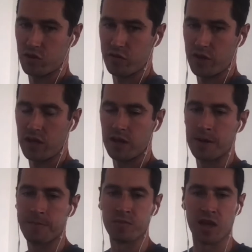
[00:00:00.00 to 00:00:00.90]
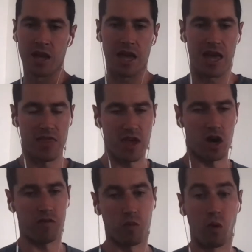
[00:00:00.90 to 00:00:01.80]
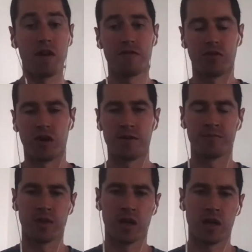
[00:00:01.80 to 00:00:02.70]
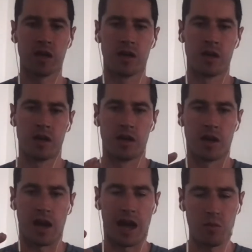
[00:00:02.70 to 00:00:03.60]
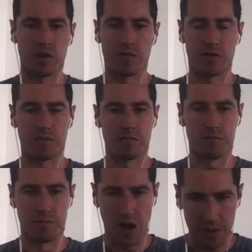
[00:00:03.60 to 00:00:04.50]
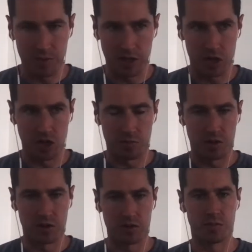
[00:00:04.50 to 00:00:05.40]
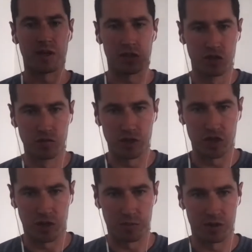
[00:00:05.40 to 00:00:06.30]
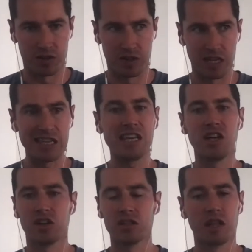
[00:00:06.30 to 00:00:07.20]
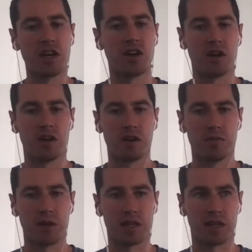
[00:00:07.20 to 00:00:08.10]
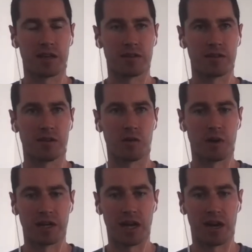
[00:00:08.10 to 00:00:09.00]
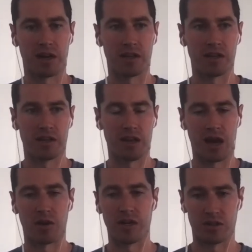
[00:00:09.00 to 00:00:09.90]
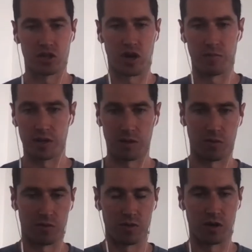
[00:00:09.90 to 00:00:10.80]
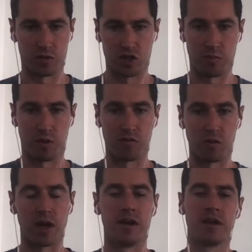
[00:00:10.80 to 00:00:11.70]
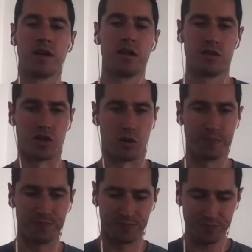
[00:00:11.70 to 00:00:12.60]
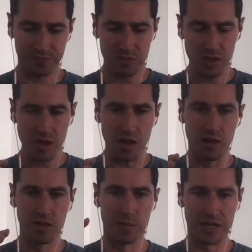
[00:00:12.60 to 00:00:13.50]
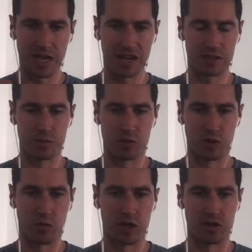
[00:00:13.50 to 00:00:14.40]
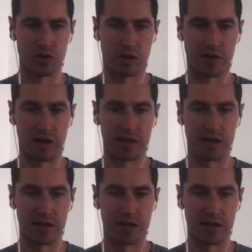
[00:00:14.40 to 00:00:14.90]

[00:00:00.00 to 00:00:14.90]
feet, and then off 1 foot. I went from not being a jumper to being a 2 foot jumper to then years later being like, oh my God, I need to try to become jump off 1. So the mechanics between 1 and 2 are very